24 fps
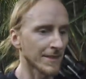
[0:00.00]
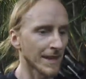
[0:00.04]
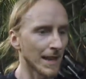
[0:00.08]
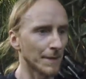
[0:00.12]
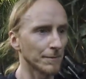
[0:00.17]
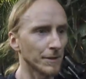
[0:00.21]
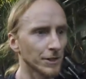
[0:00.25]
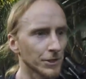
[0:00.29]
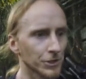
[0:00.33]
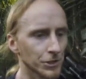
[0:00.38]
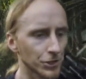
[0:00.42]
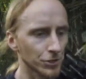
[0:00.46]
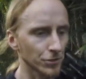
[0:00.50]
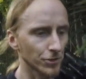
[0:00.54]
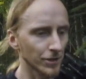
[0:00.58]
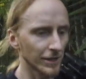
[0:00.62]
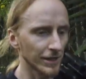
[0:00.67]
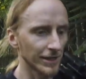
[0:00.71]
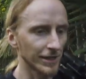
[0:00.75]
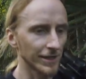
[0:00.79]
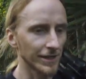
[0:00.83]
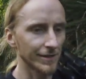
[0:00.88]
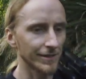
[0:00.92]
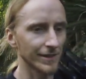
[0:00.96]
I'm not
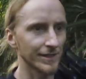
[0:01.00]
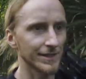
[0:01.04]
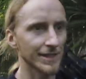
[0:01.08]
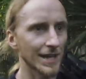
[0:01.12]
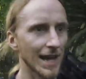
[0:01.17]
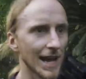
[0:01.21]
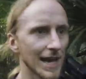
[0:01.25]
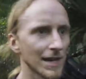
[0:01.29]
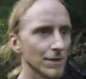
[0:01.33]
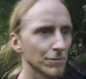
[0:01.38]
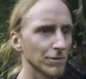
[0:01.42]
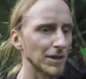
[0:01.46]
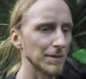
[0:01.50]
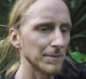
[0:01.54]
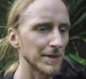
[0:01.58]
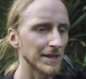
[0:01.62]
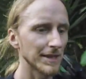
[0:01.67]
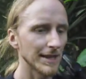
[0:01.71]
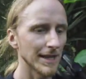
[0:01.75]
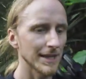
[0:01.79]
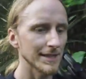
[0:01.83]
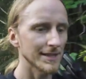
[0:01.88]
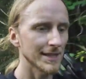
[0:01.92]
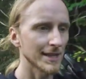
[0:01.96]
sure, the tide will be
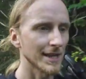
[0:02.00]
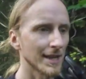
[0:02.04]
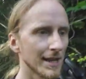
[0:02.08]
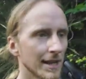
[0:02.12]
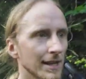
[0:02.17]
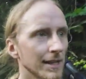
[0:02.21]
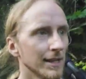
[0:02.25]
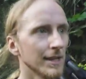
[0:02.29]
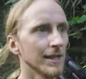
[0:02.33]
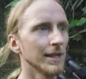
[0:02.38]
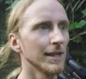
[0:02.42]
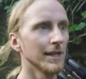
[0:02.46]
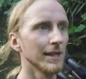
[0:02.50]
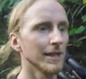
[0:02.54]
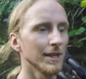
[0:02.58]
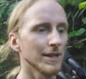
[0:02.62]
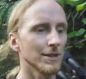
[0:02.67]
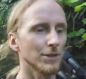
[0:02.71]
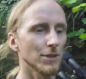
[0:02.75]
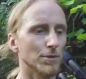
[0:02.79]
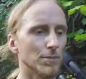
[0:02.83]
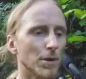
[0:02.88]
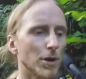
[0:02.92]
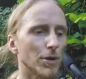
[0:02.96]
less
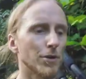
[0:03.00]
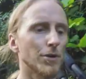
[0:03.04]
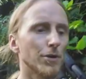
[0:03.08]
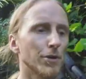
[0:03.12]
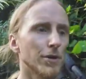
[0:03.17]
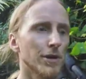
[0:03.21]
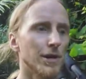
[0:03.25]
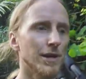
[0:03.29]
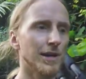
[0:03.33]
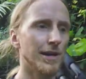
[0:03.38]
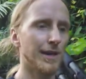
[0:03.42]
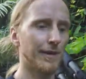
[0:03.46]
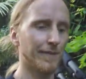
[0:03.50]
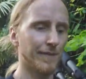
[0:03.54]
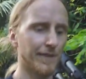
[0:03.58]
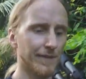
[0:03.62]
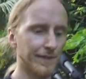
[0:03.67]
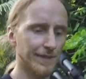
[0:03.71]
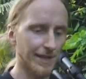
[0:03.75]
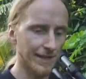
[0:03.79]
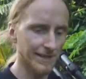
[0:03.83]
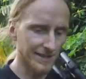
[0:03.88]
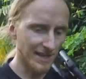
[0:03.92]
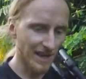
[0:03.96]
tomorrow and the
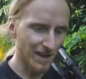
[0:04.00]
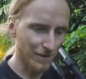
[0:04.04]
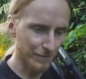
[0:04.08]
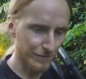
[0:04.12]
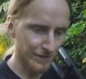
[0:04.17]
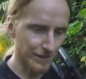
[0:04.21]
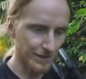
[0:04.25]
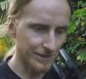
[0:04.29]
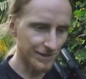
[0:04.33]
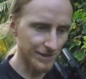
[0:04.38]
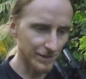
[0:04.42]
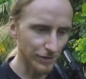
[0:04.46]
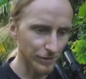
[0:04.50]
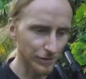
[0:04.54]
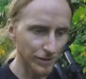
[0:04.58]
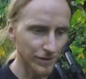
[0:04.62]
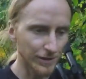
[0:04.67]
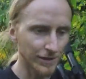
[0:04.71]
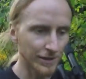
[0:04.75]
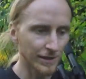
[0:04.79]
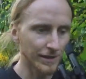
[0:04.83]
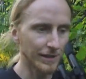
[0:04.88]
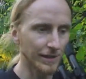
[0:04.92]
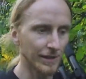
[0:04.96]
days after, so
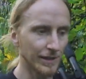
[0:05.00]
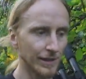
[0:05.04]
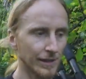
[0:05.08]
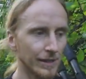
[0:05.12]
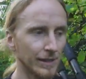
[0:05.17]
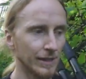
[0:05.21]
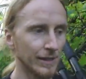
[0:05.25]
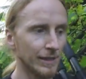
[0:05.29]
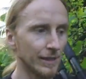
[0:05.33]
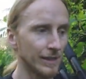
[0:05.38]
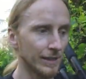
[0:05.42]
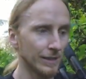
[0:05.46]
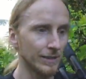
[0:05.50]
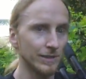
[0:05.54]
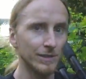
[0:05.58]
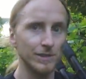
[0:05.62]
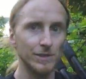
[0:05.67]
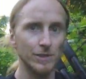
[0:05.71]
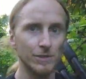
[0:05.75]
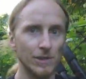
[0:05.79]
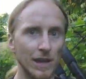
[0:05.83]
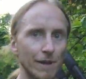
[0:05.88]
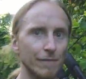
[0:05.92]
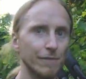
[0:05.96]

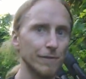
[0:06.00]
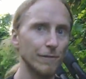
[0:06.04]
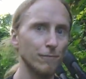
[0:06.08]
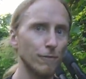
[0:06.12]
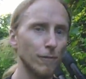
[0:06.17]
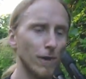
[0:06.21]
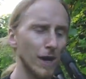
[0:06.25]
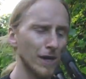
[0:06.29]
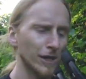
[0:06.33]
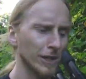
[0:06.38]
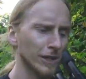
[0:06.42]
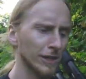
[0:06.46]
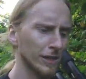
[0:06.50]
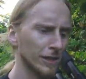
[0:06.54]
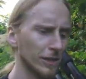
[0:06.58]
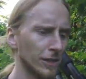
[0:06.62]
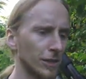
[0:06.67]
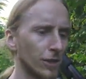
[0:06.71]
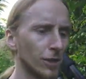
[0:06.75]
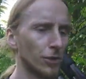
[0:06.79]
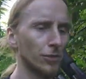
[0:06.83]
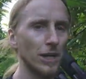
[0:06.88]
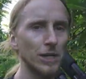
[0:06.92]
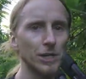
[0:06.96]
to have the water
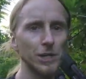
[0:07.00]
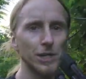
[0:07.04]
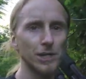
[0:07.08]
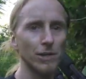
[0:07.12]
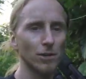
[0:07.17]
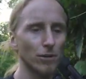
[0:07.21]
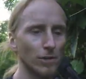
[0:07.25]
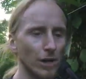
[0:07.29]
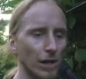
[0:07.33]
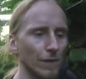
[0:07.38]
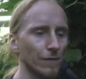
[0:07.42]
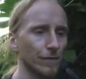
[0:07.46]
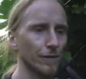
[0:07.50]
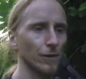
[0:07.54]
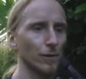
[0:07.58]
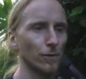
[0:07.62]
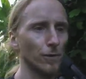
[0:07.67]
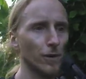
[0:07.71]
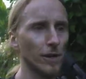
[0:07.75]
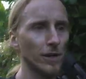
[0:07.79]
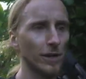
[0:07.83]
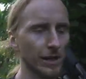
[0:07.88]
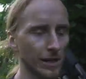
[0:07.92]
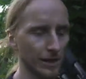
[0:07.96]
rushing around the
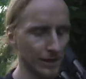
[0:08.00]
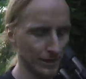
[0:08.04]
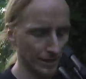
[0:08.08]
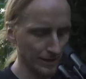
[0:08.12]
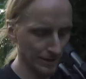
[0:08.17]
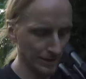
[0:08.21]
rock